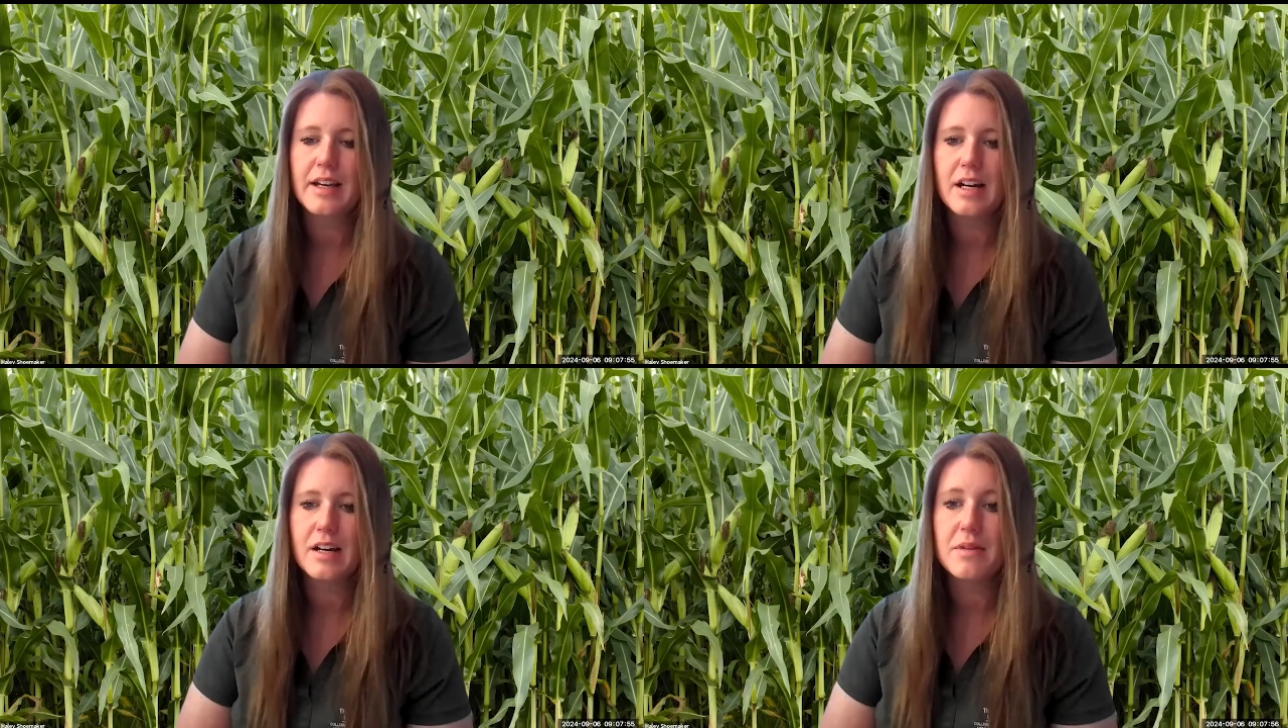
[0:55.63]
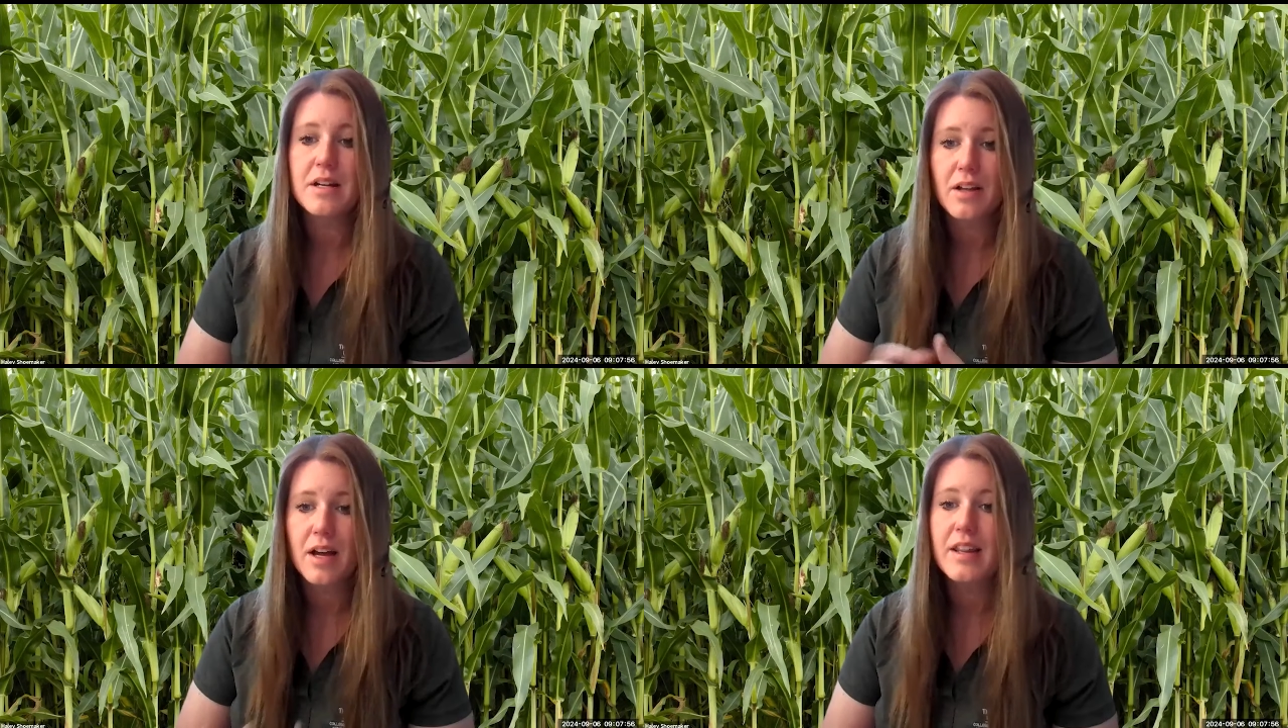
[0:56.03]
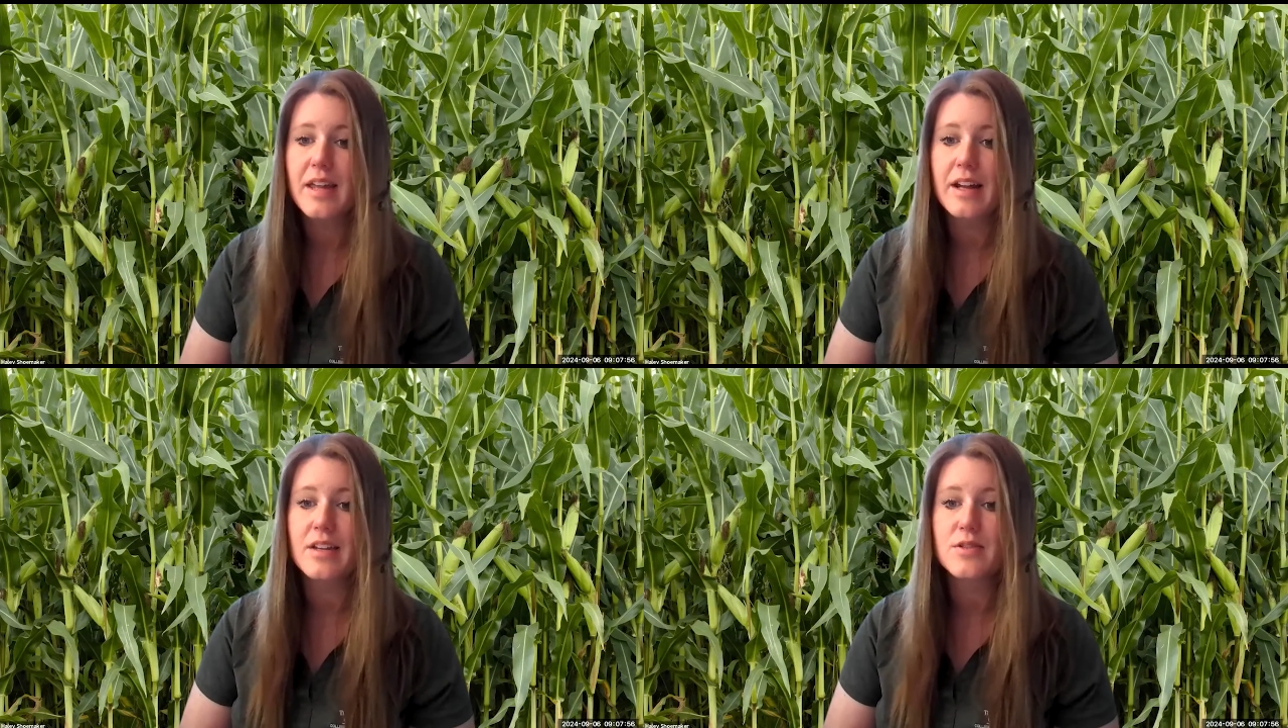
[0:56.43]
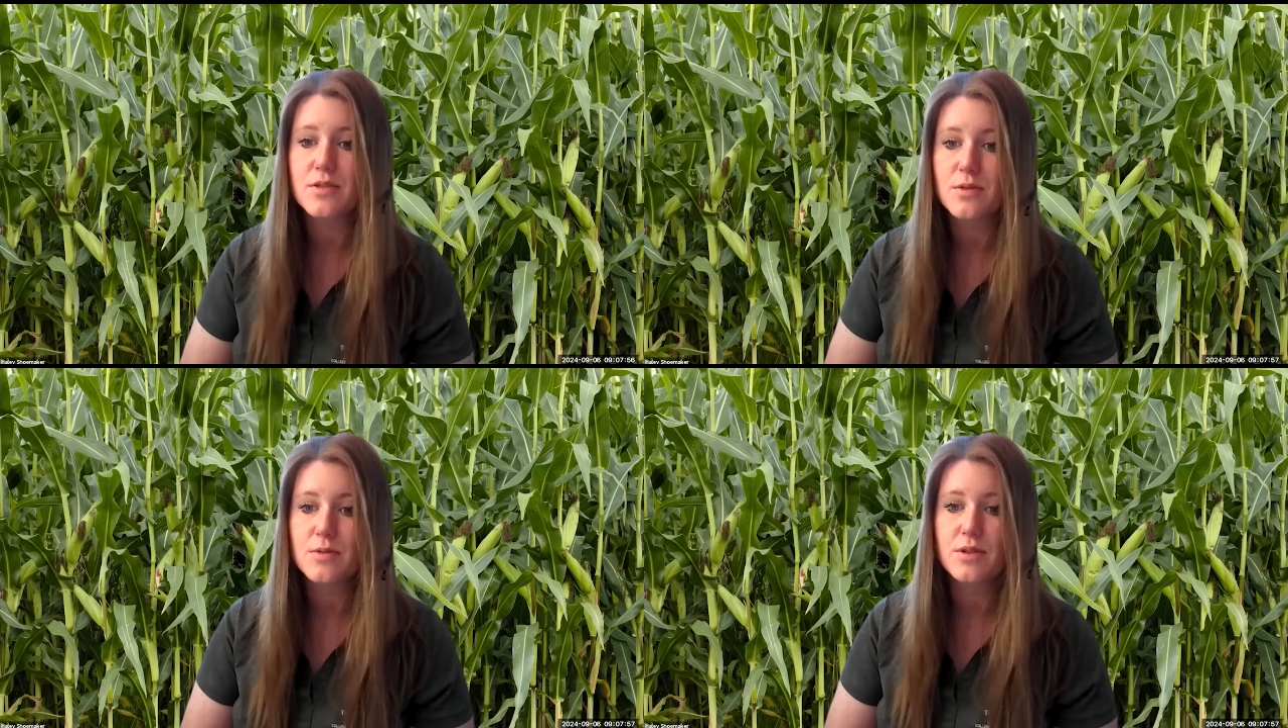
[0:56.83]
Um, and a lot of that is
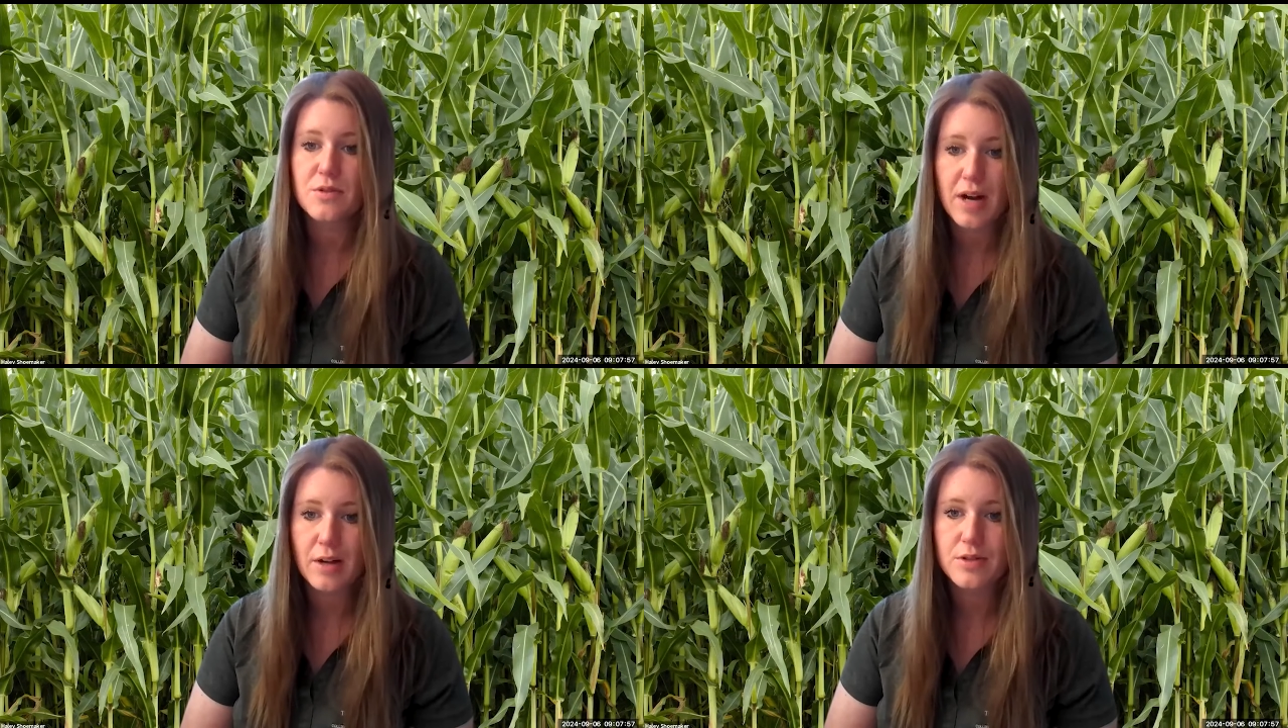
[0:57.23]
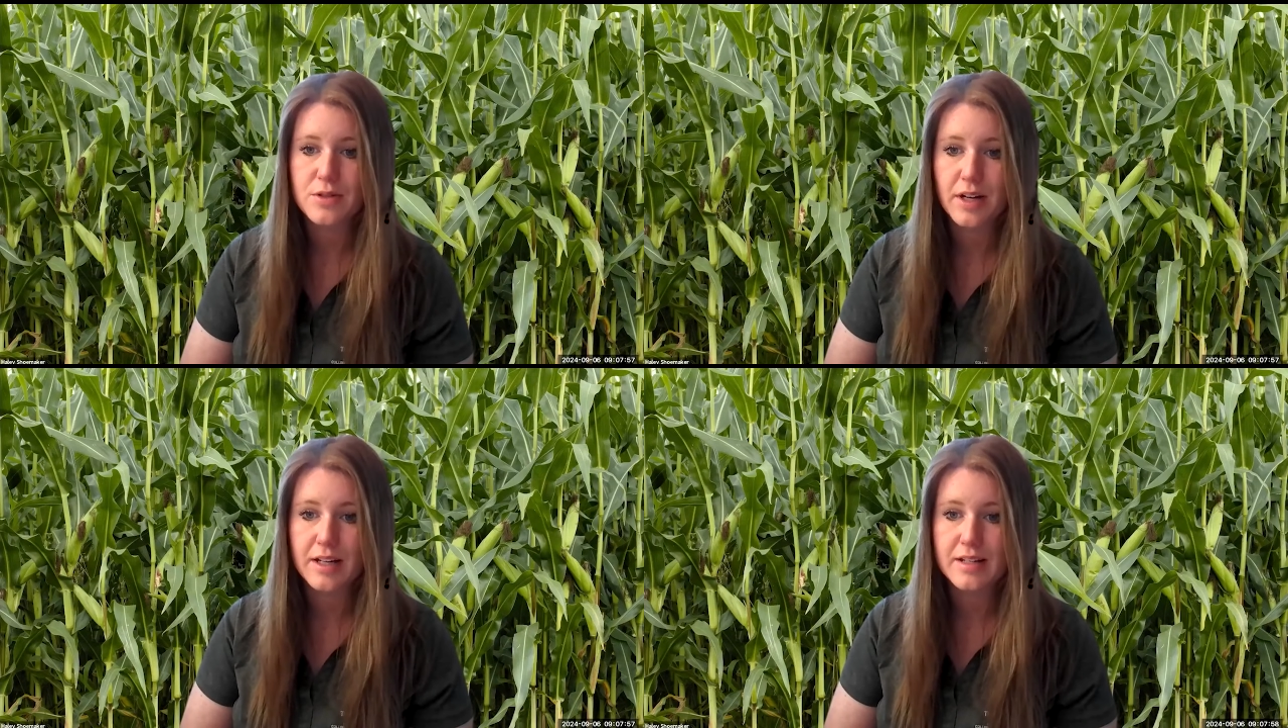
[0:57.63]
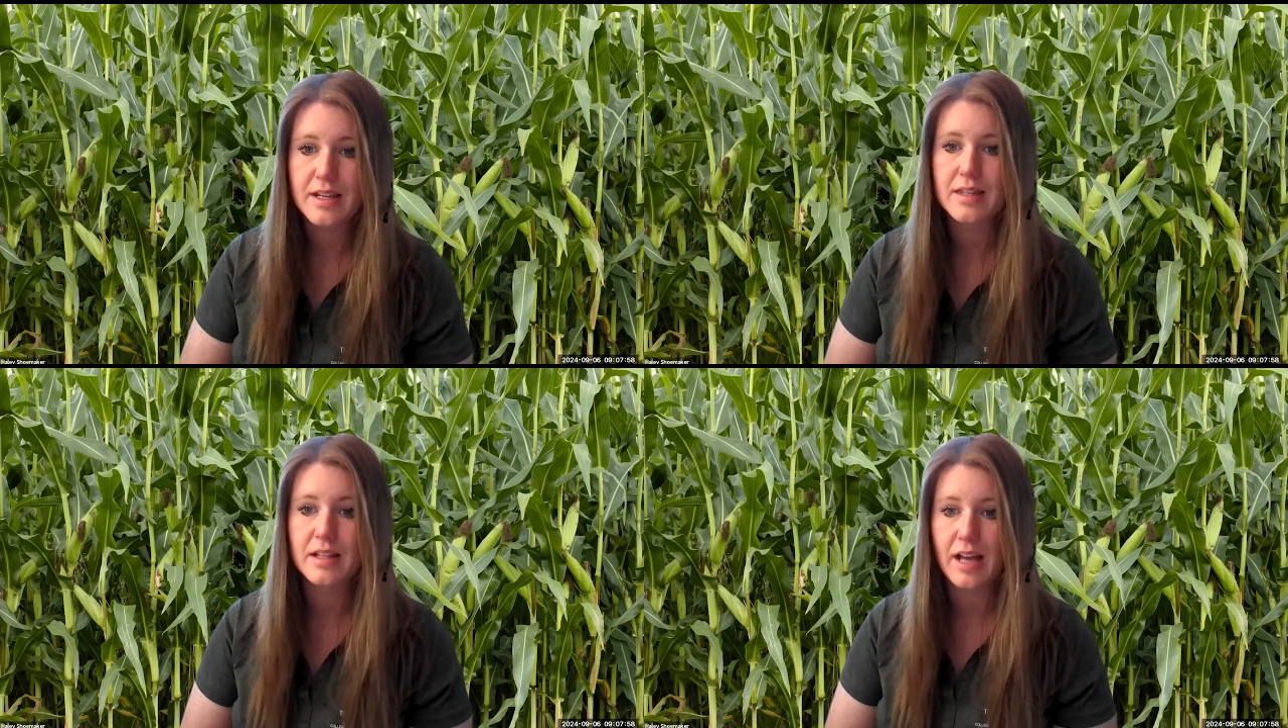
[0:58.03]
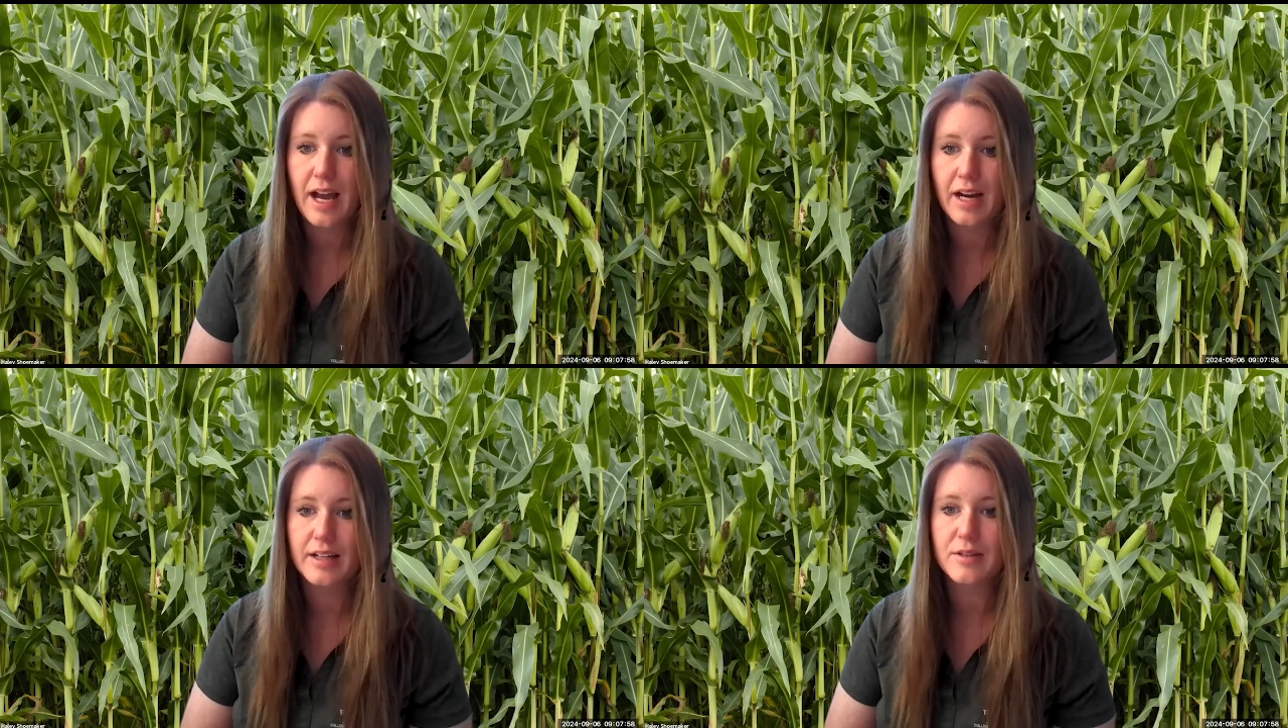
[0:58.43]
due to drought stress and the
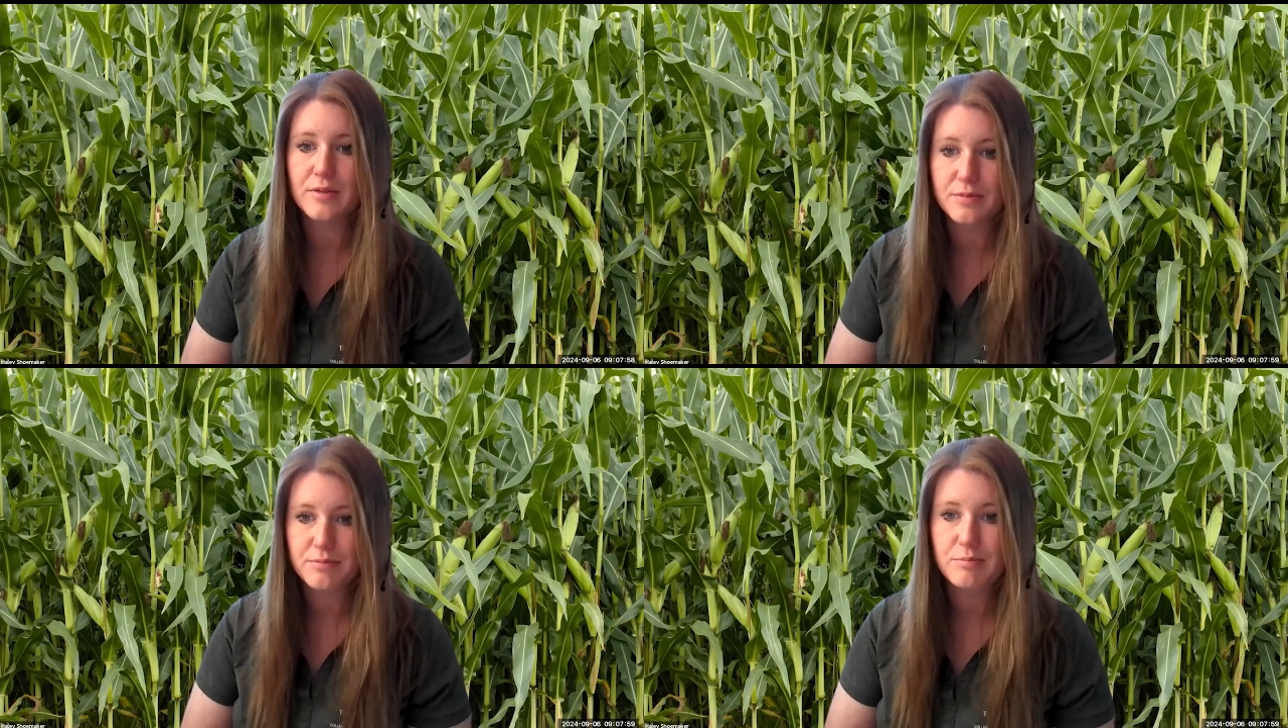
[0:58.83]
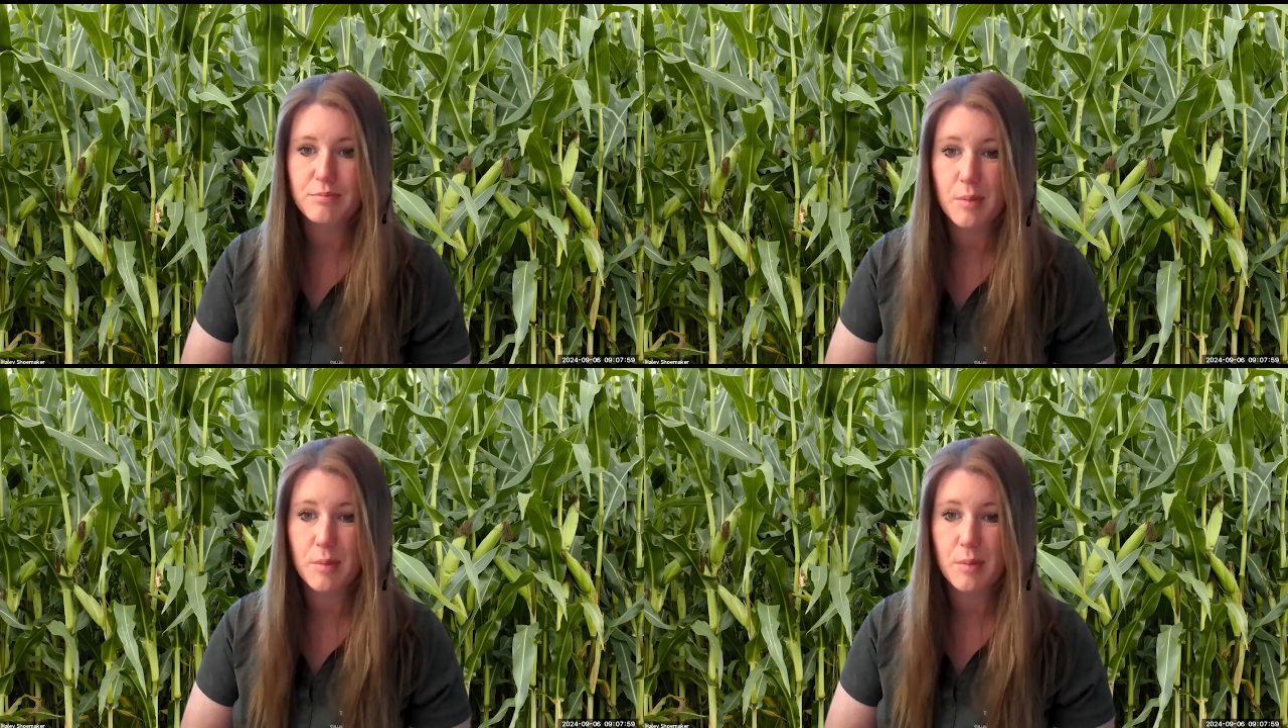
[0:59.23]
lack of